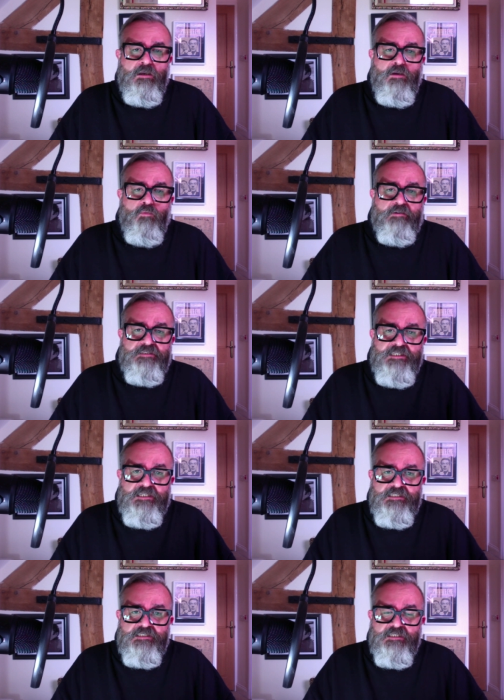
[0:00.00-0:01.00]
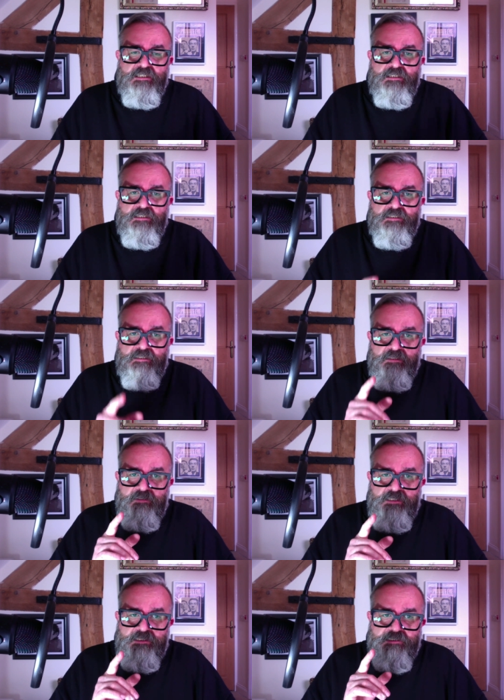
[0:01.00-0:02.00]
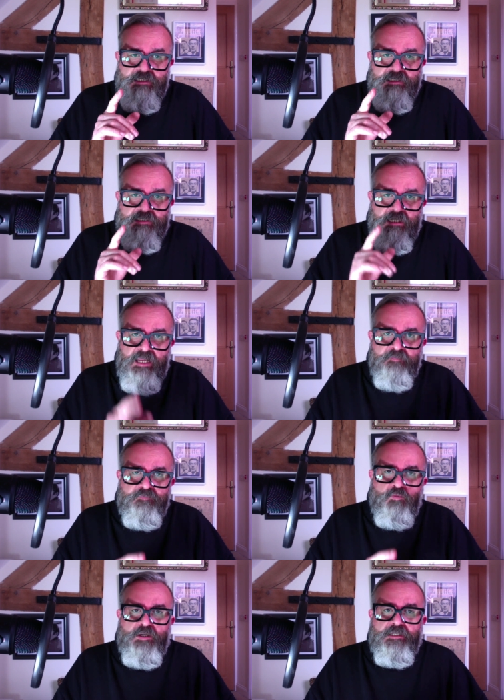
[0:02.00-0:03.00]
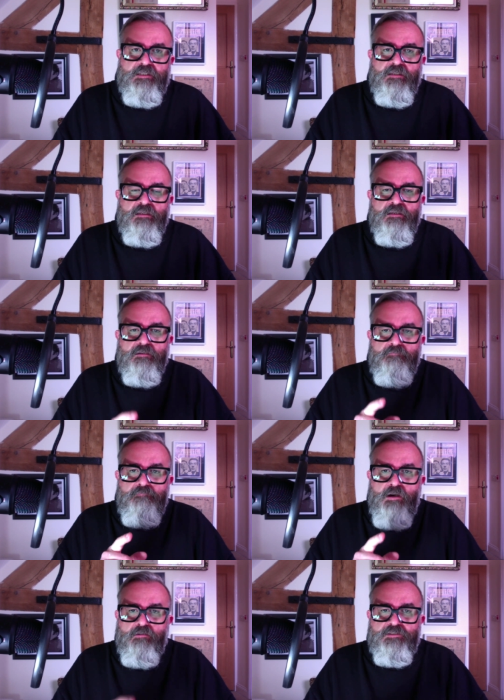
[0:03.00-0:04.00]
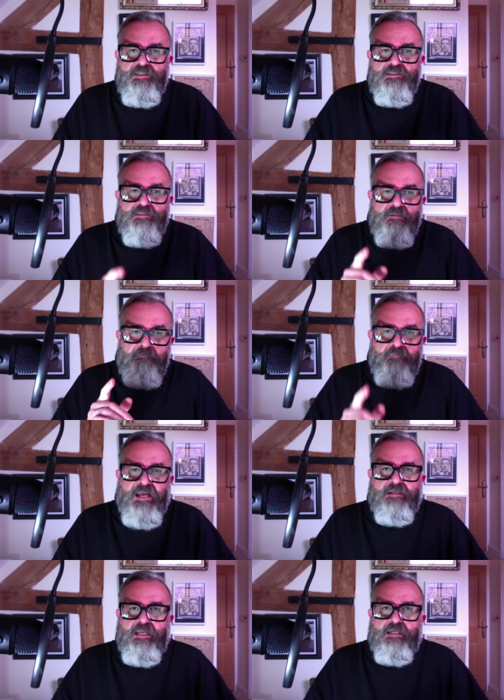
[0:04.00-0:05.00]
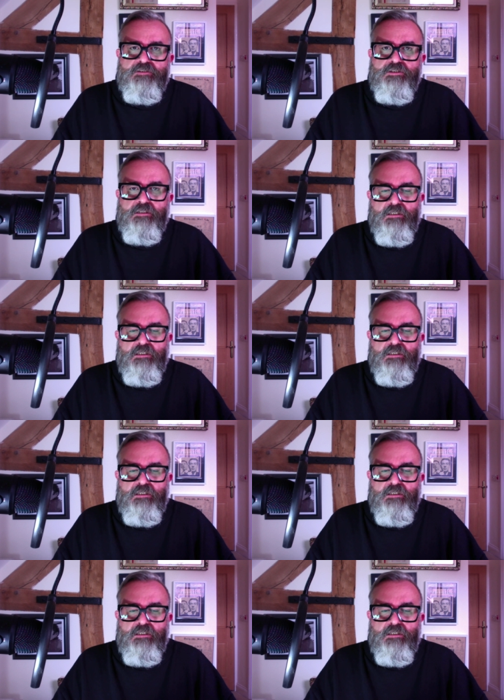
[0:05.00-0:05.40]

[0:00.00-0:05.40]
Whereas this is a left-wing Marxist backlash.